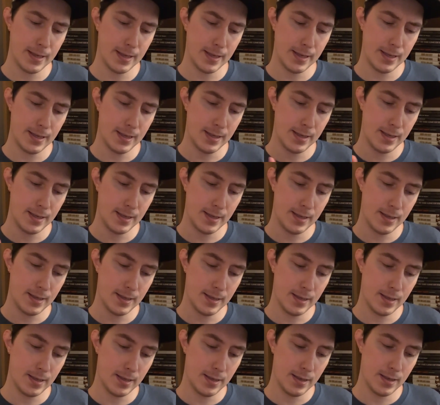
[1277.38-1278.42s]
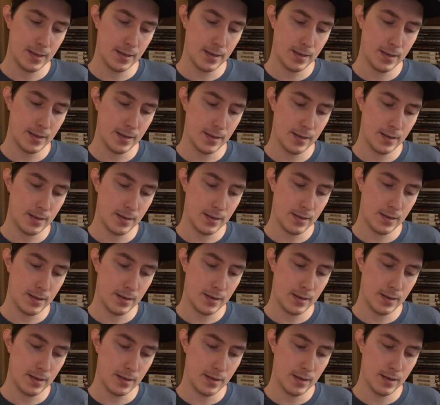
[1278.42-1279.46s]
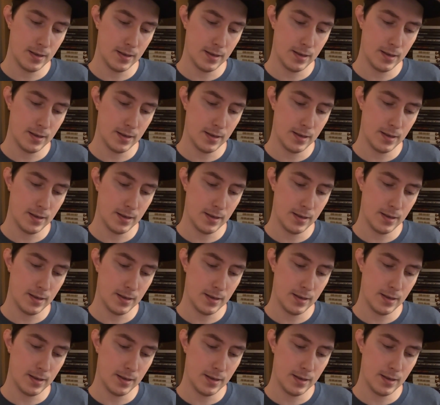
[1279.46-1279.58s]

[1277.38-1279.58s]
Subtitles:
[no speech]